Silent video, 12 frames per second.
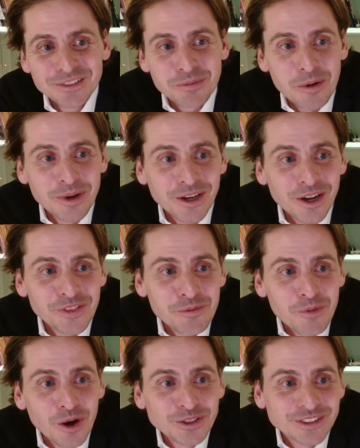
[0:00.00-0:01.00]
It's probably not
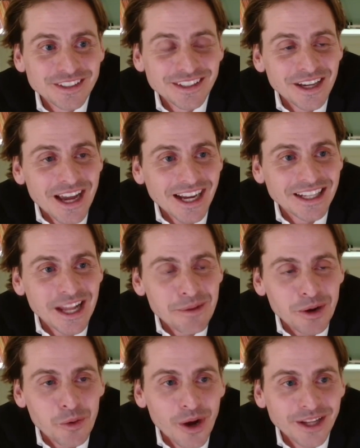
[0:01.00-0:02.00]
the most uh,
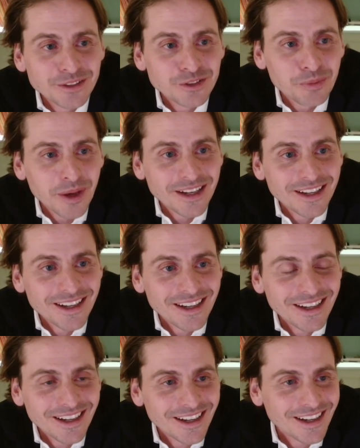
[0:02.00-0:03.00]
academic way to spend
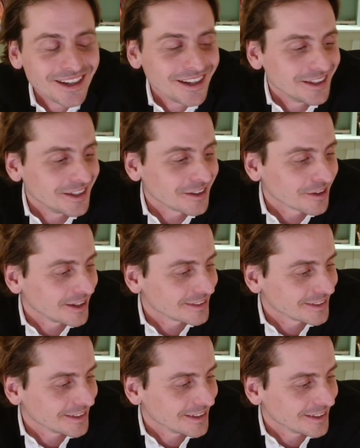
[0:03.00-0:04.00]
a, a, year
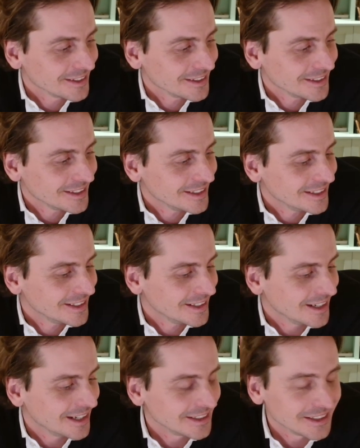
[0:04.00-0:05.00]
at uh,
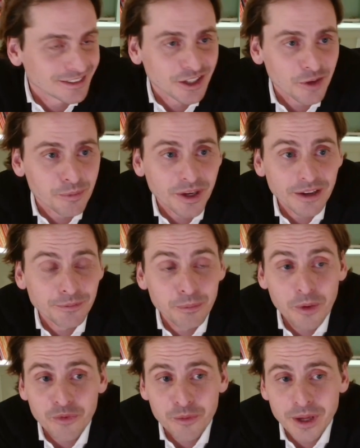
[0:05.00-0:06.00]
at INSEAD,
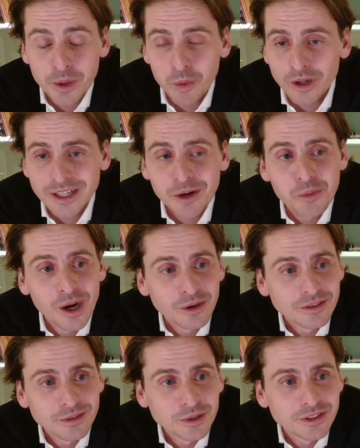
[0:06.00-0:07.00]
but, but for me, it worked out
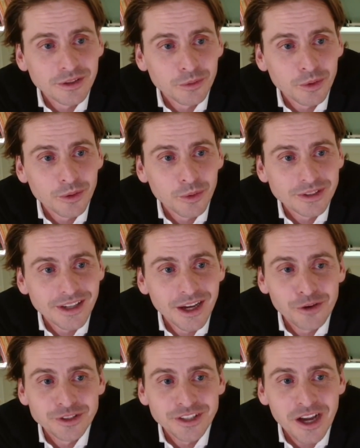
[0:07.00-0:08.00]
well. It was it was a
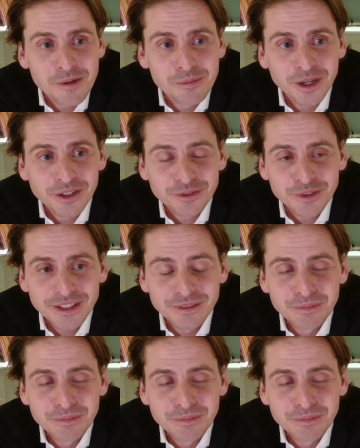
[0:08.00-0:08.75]
hell of a time because.